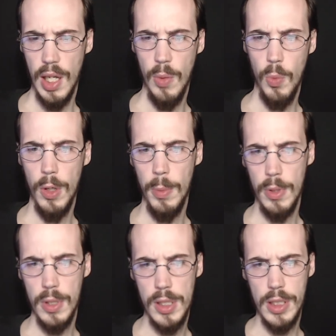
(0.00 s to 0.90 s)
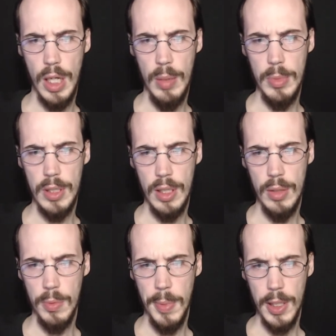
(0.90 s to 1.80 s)
I wonder about this comment
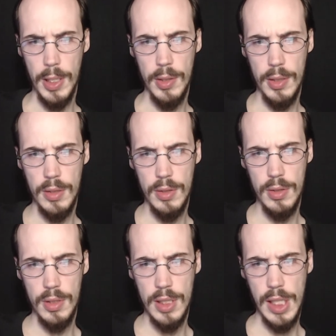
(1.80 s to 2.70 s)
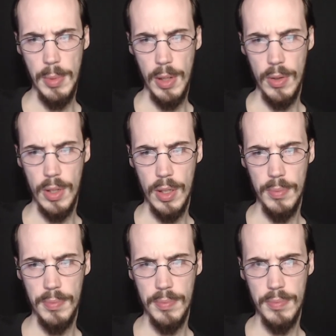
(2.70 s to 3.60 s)
that Rebecca said about
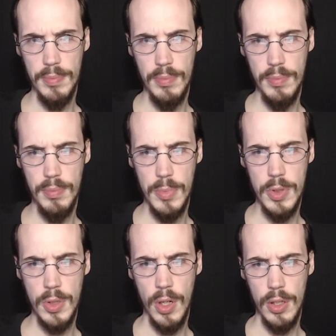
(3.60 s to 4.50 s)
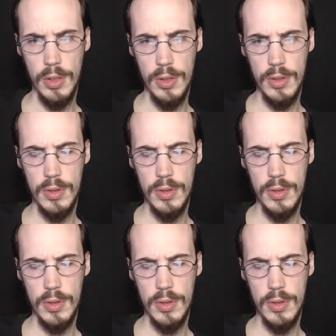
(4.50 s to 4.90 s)
Strakana.